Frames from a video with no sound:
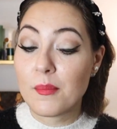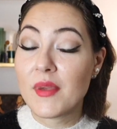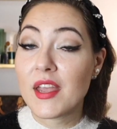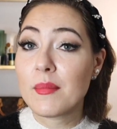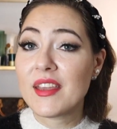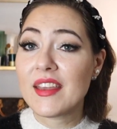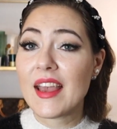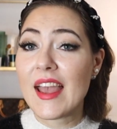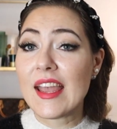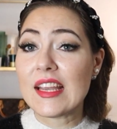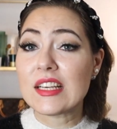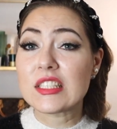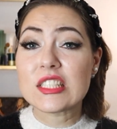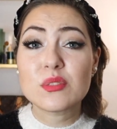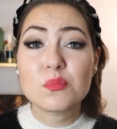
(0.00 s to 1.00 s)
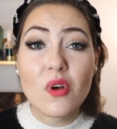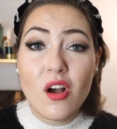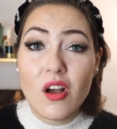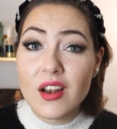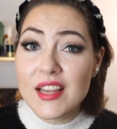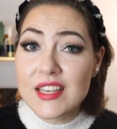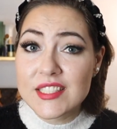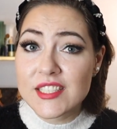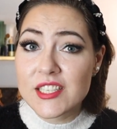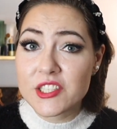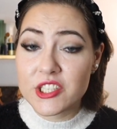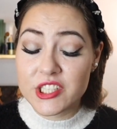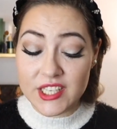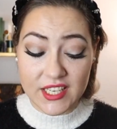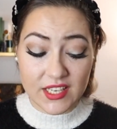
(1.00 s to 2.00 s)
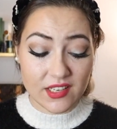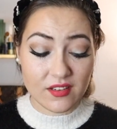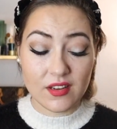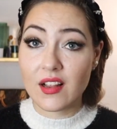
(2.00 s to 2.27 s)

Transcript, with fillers: Maybe a small S L G